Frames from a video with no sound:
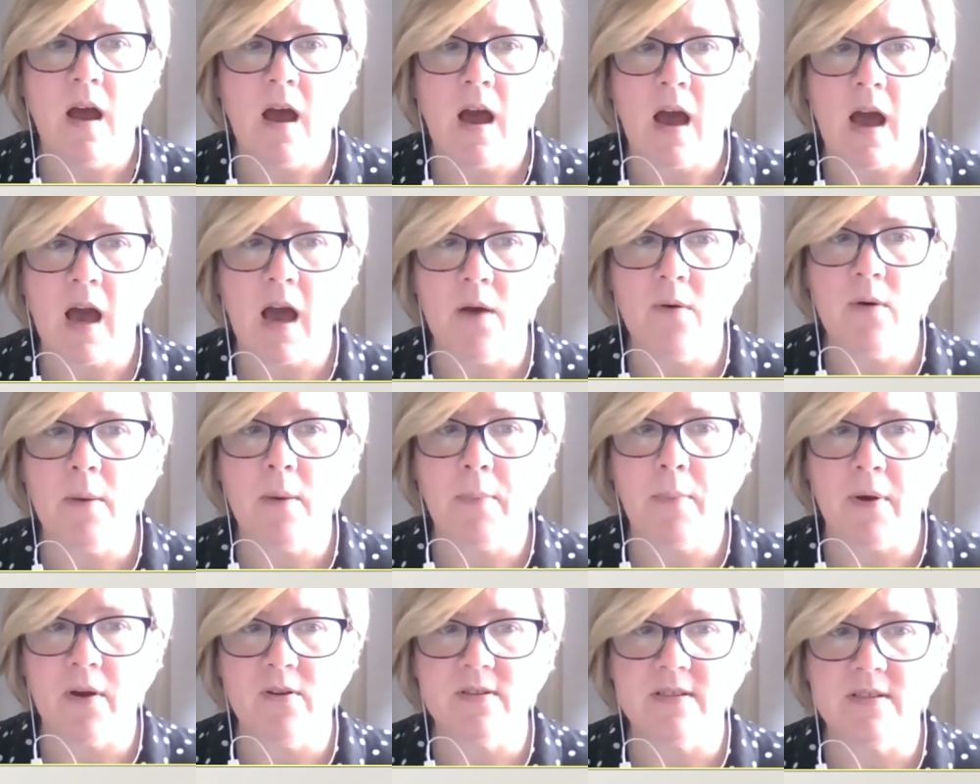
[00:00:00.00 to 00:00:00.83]
How
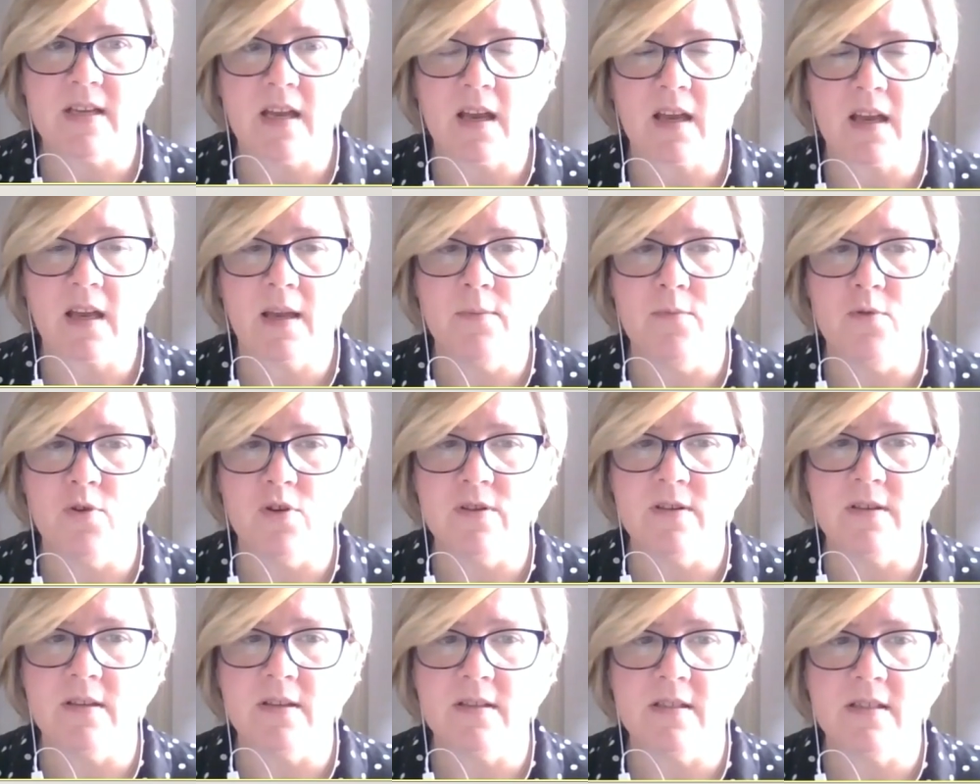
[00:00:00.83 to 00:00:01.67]
about a
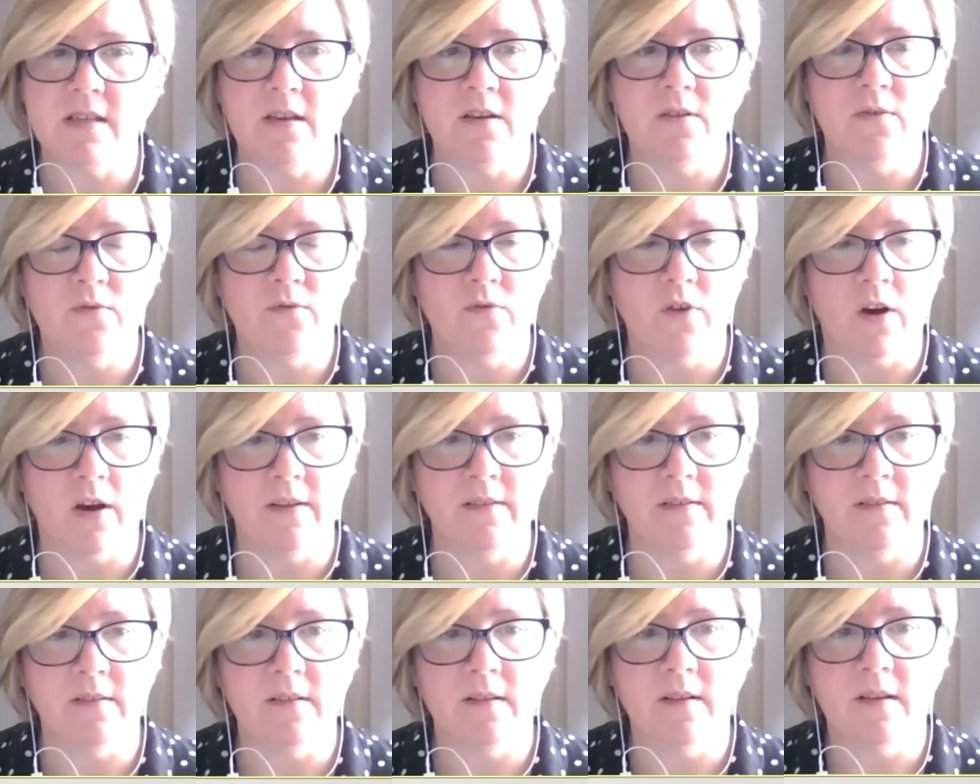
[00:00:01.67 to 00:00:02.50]

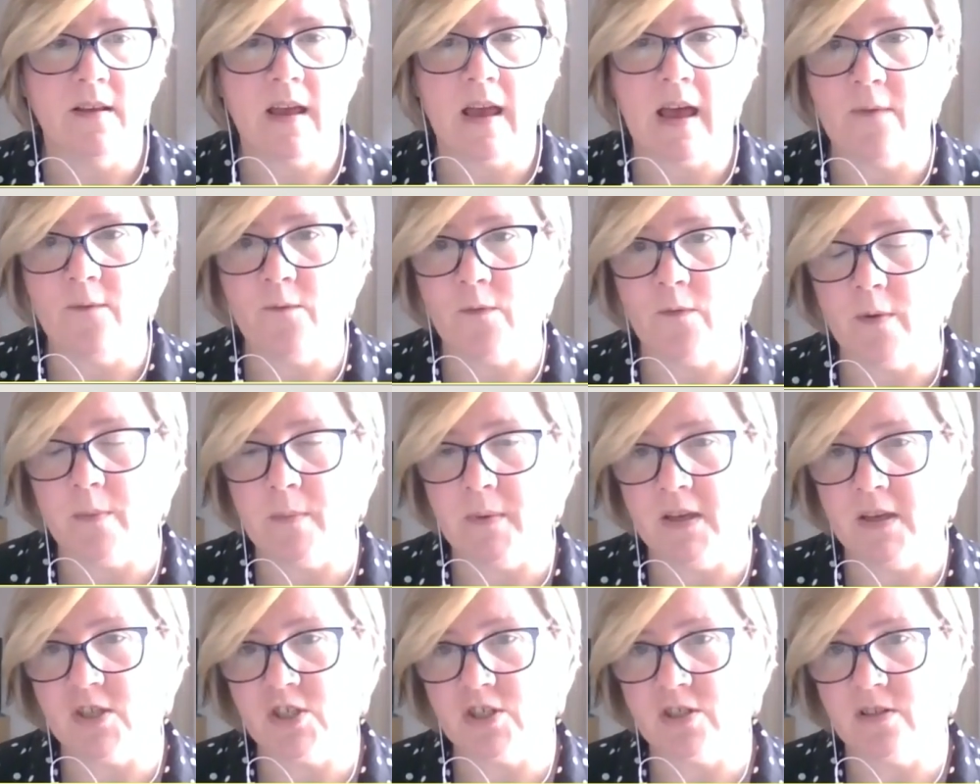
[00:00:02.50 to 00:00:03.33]
community-run
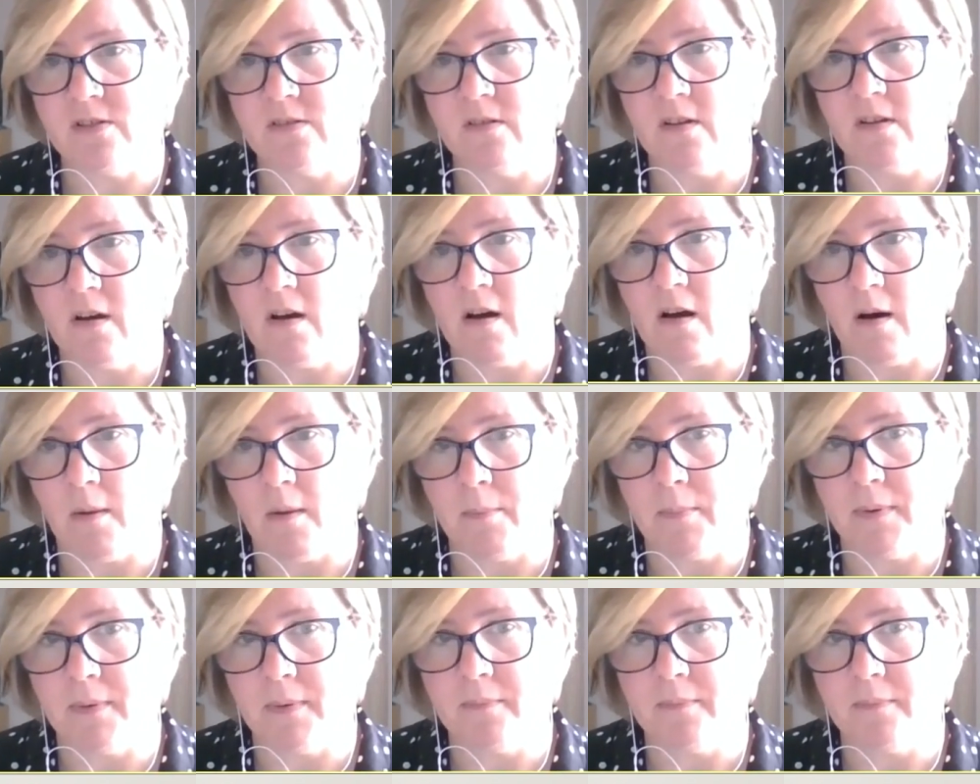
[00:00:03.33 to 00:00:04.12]
information hub?